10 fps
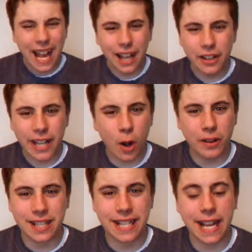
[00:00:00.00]
And then you get
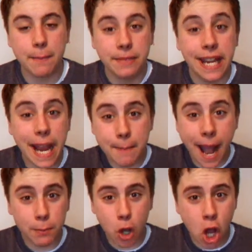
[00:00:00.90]
all this Team
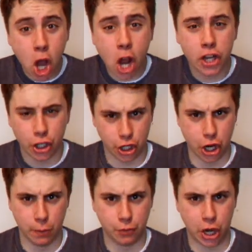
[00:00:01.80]
Edward!
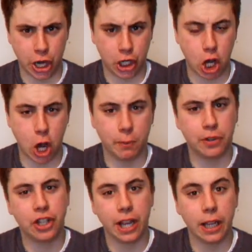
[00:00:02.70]
Team
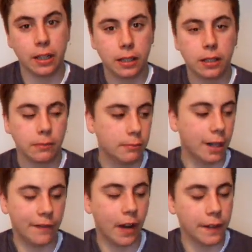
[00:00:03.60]
Jacob! Shit.
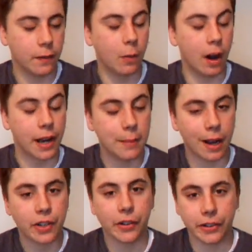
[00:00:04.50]
But I, for one, I'm
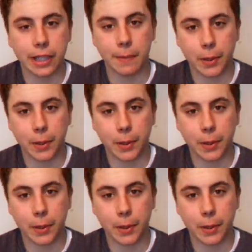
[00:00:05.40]
actually on Team